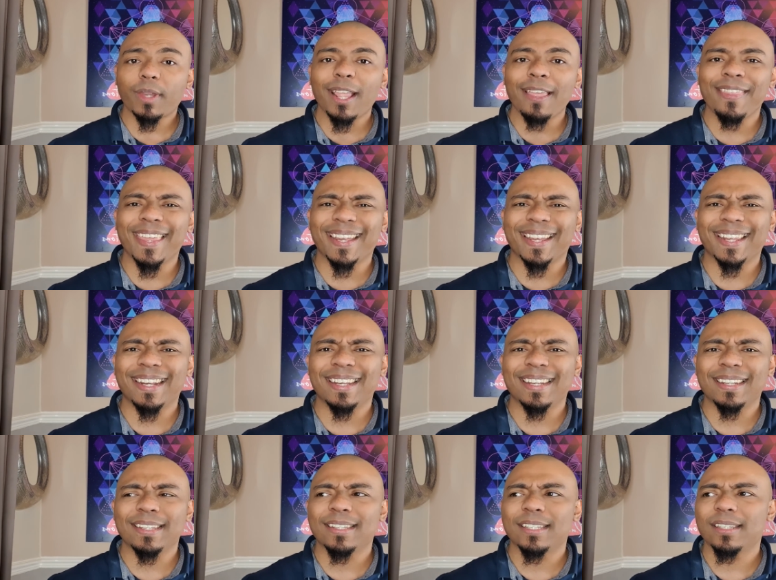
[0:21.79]
that
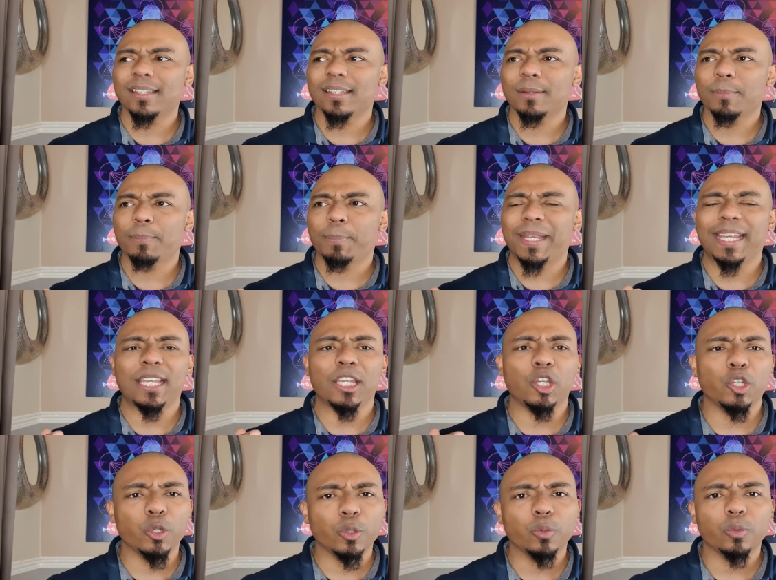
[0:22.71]
can be
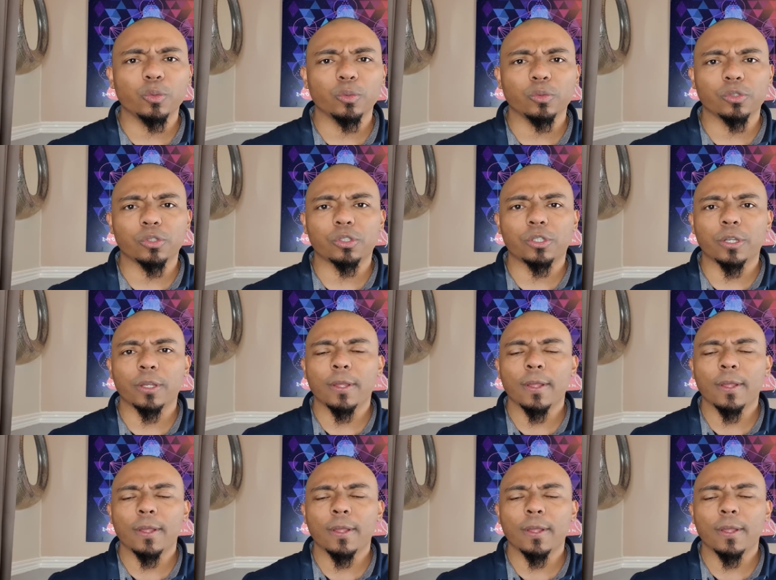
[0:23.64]
used